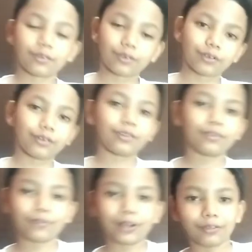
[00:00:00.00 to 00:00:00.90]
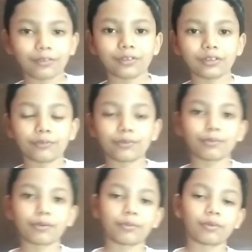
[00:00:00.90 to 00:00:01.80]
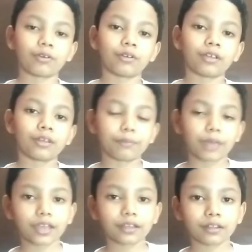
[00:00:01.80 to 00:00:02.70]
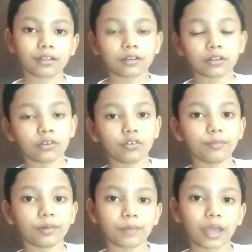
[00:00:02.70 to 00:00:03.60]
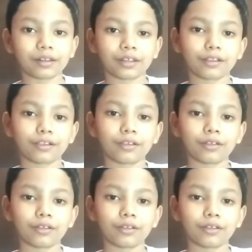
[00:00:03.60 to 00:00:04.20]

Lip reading: Or, well, if you prefer the normal magnet,